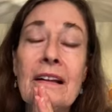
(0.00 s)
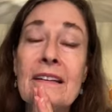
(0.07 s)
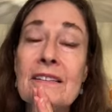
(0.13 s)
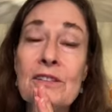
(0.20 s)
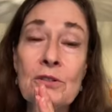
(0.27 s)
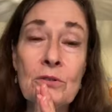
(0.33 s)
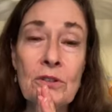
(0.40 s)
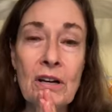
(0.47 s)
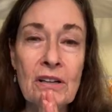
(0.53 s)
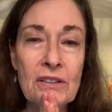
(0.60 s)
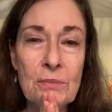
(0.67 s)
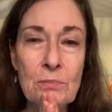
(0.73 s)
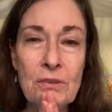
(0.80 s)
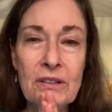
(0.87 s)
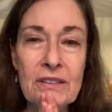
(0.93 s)
It's too
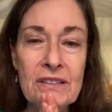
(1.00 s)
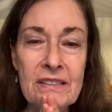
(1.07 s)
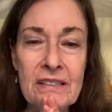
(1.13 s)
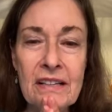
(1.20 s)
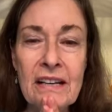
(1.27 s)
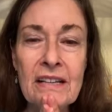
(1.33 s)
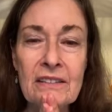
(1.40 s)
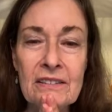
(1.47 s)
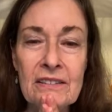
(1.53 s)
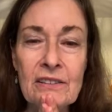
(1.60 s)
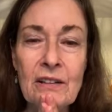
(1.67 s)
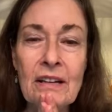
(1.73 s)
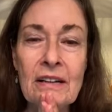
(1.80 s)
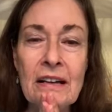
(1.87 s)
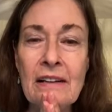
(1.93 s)
long to put as a title,
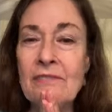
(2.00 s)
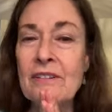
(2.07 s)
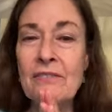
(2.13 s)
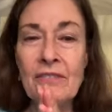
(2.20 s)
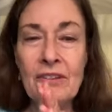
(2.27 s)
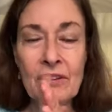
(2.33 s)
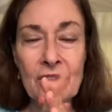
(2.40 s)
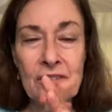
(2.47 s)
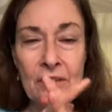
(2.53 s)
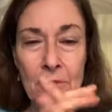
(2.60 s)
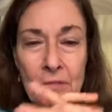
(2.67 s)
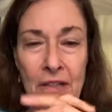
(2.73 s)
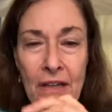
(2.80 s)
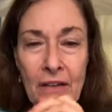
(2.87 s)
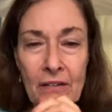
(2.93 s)
so I have to figure
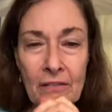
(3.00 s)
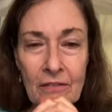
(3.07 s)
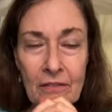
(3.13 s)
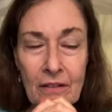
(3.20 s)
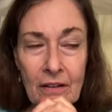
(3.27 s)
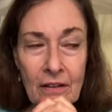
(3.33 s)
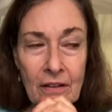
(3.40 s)
something out.